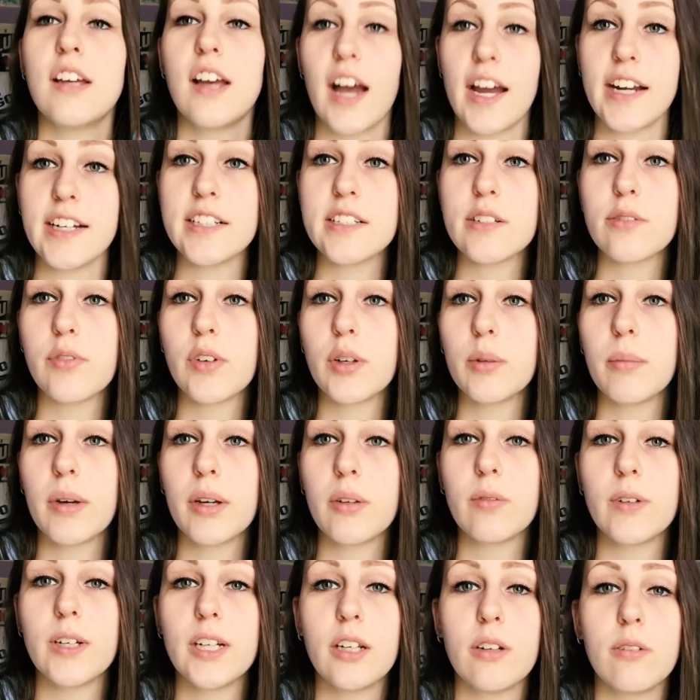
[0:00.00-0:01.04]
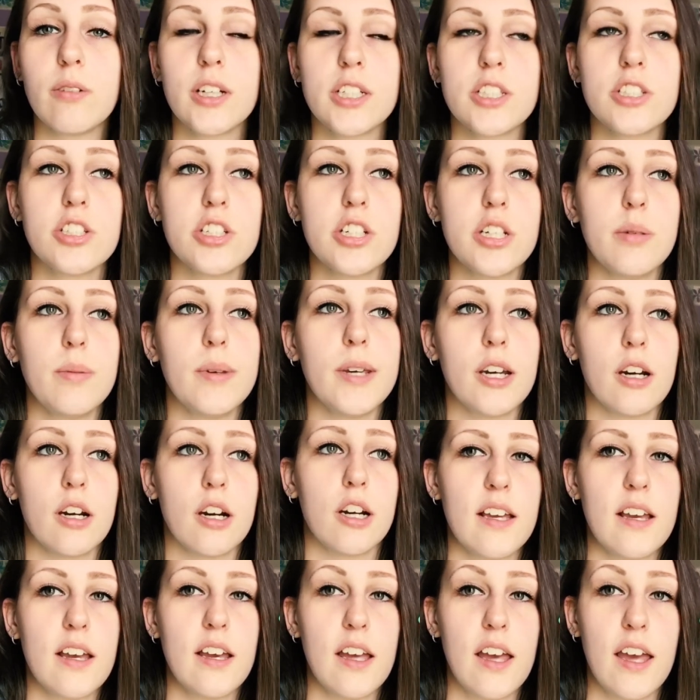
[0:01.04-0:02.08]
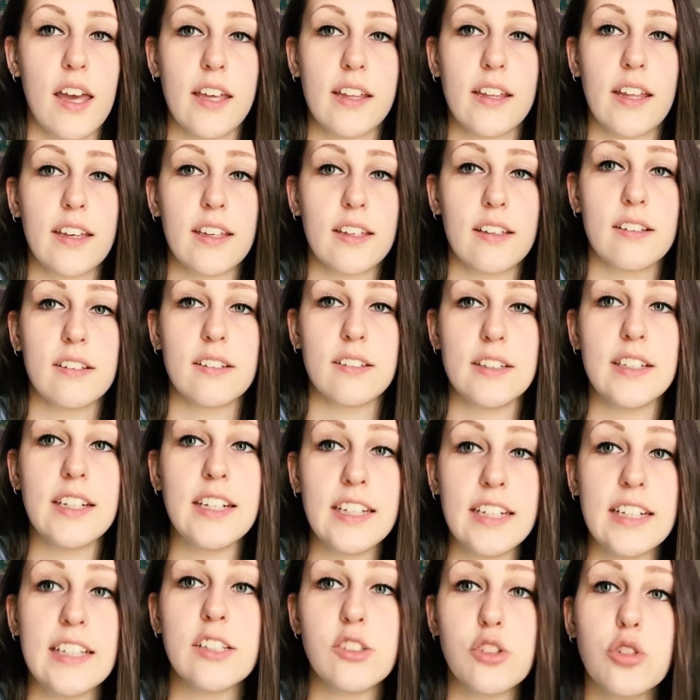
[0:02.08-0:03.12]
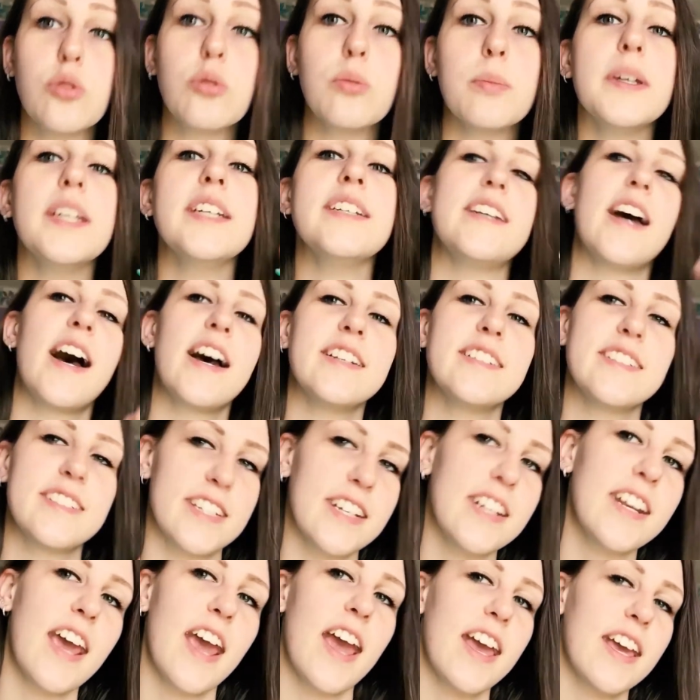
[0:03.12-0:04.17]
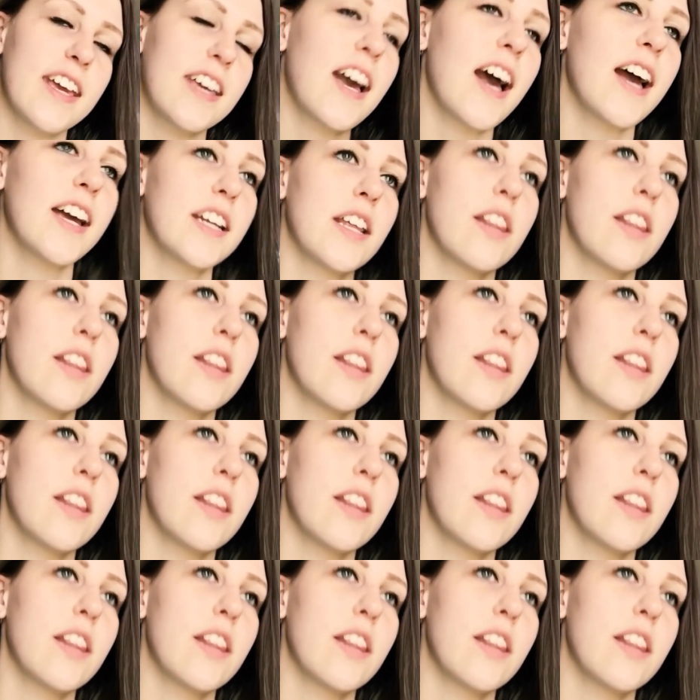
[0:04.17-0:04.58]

I need to film my Reading Rush T B R, a like need to be done today kind of